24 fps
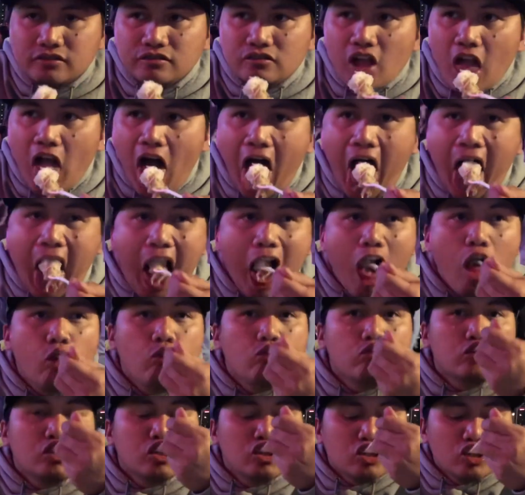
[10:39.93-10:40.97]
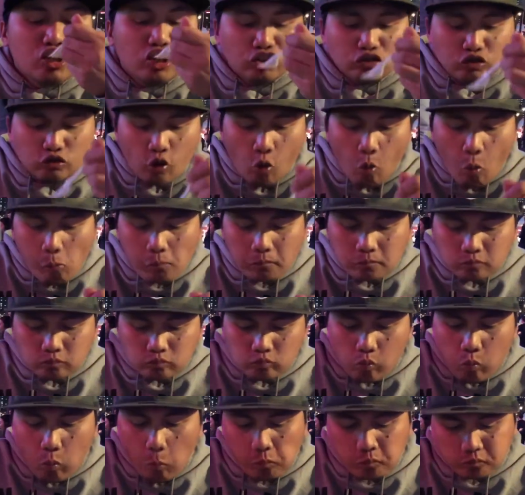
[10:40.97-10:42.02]
You like
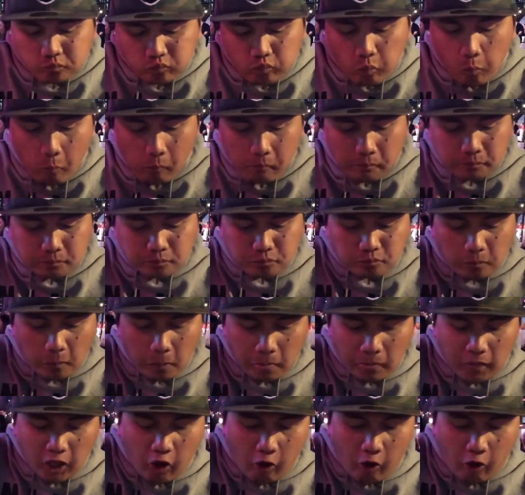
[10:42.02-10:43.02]
the spicy?